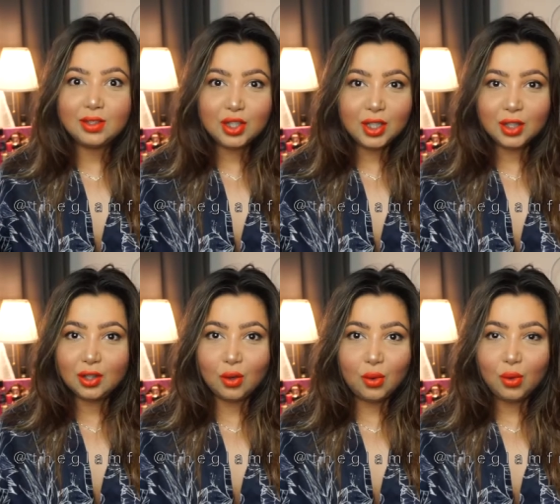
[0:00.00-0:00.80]
Sheer
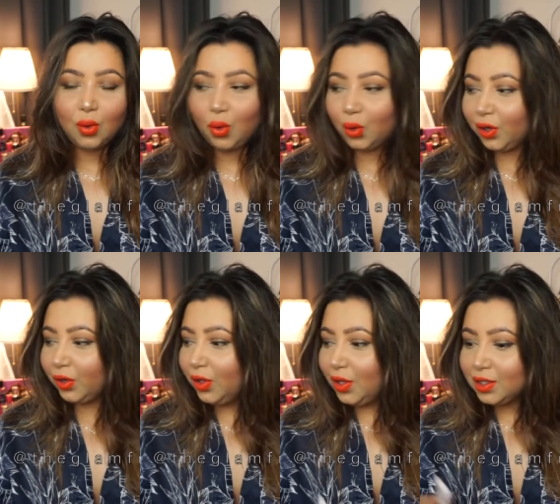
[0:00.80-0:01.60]
Glow or
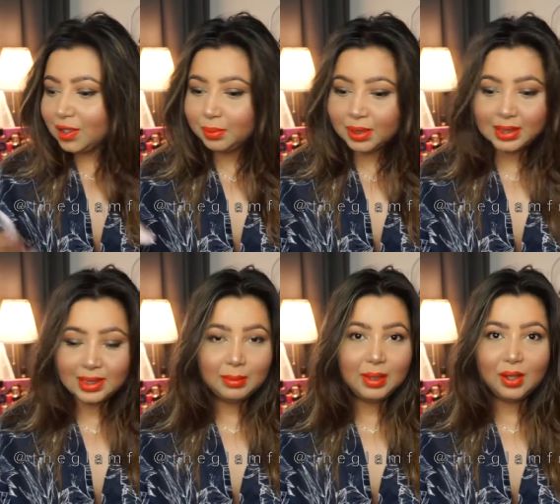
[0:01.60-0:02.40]
something
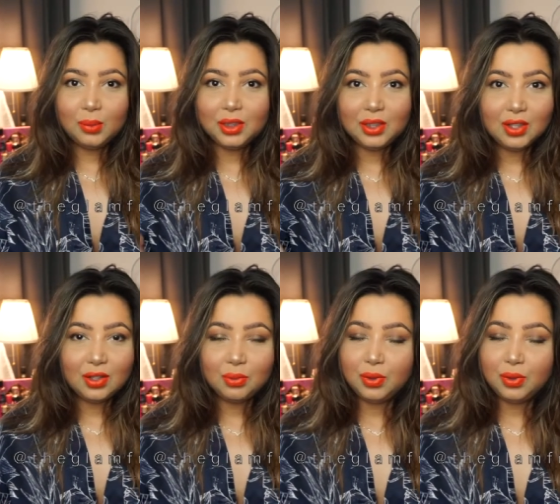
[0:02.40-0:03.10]
similar with the